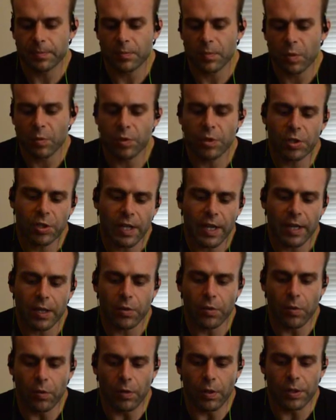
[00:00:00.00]
which is kind of
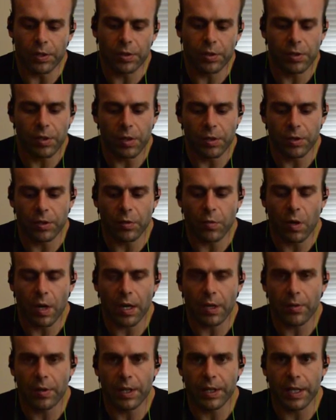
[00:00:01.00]
cool, because you
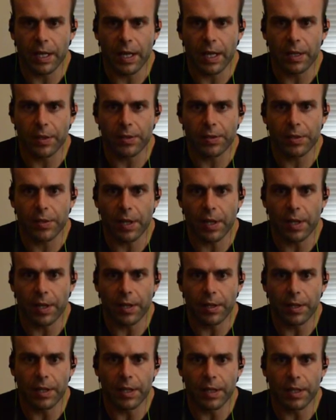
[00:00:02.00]
walk around the house,
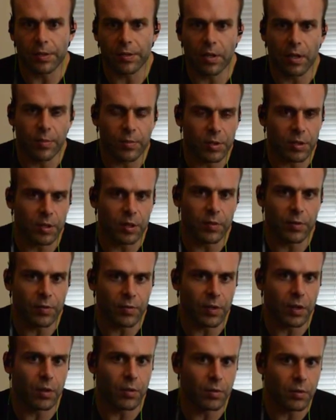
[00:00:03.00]
and sometimes you leave your
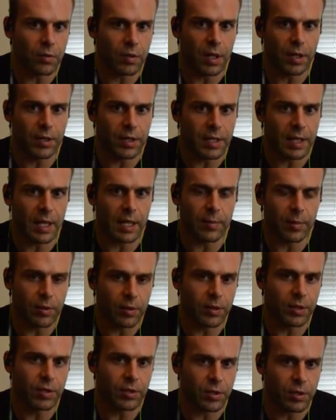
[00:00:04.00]
phone on the table,
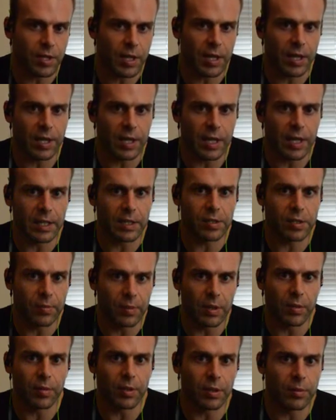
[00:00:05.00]
and it's just kind of nice to be
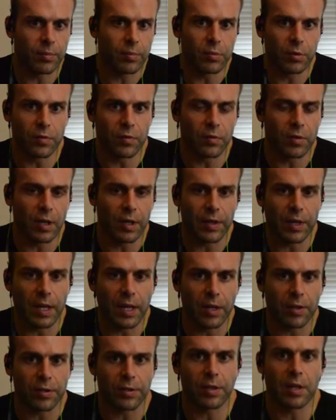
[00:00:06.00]
able to move around the
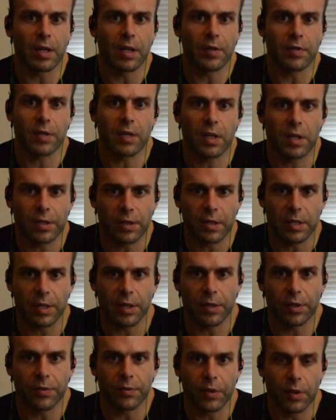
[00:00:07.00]
house and not have to constantly
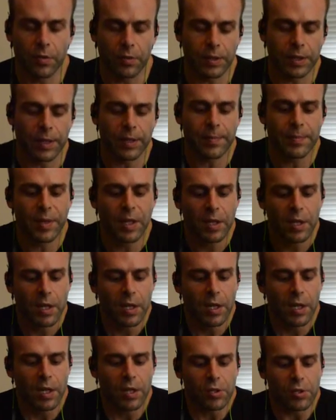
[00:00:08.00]
carry your phone with you.
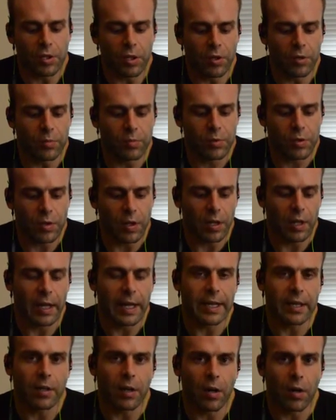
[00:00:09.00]
So I
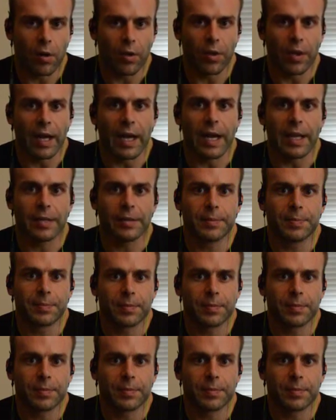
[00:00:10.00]
like all that,